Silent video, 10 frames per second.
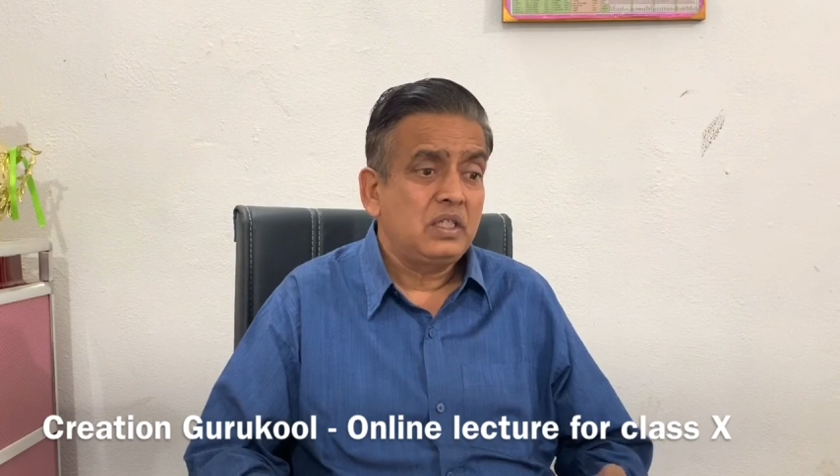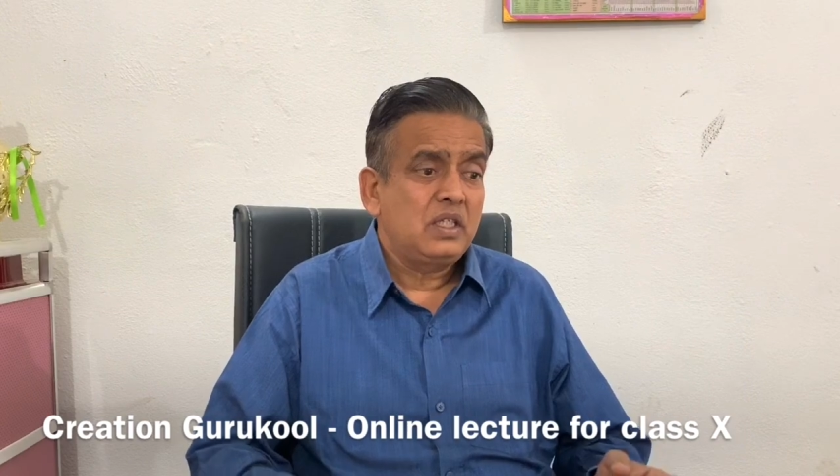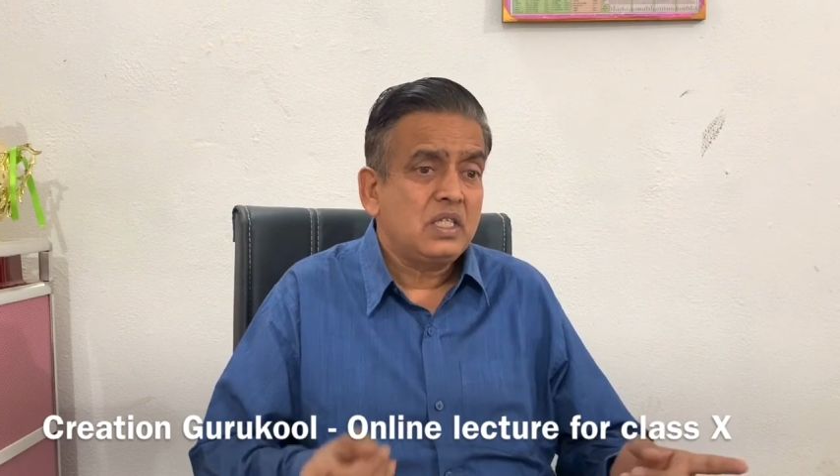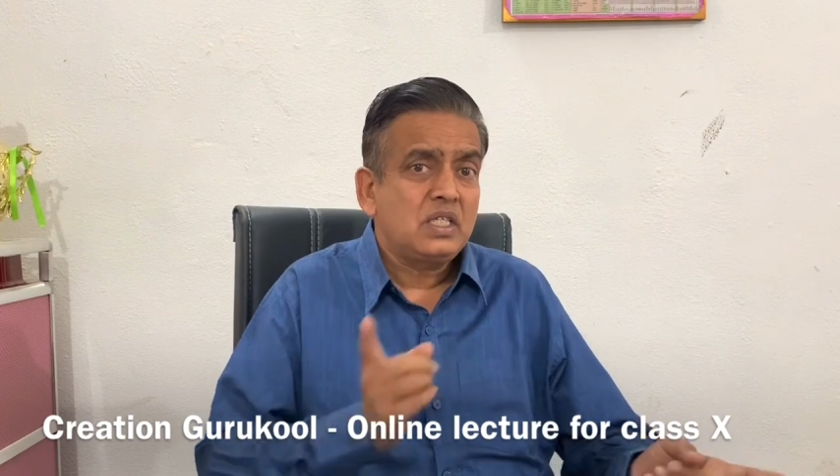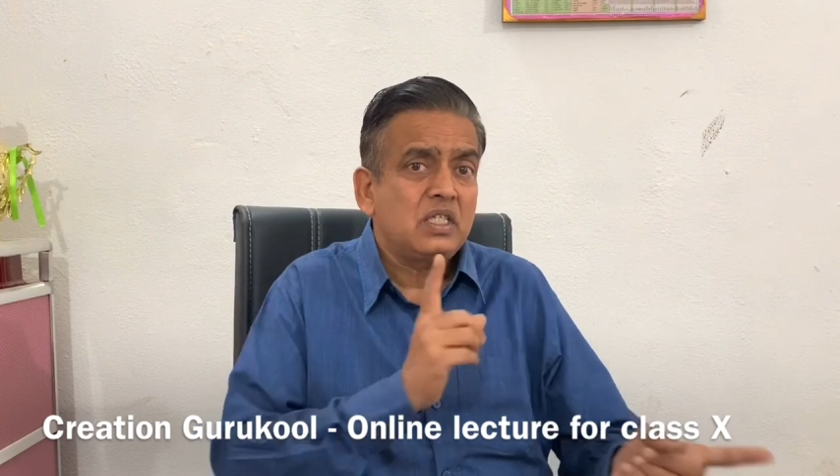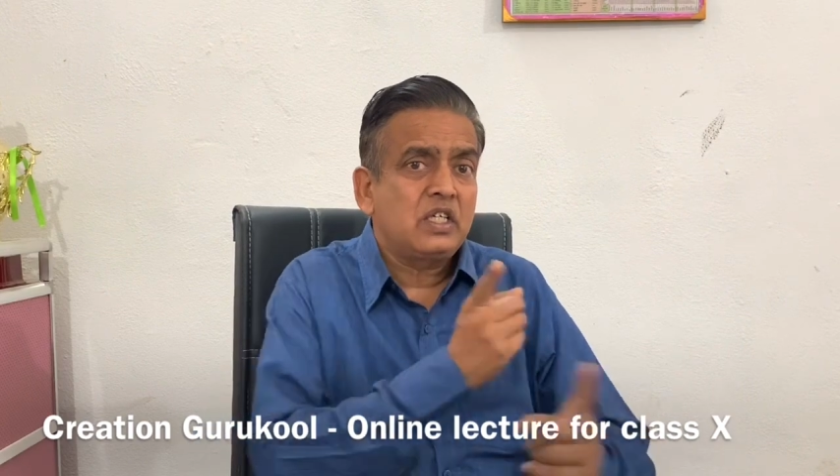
This is the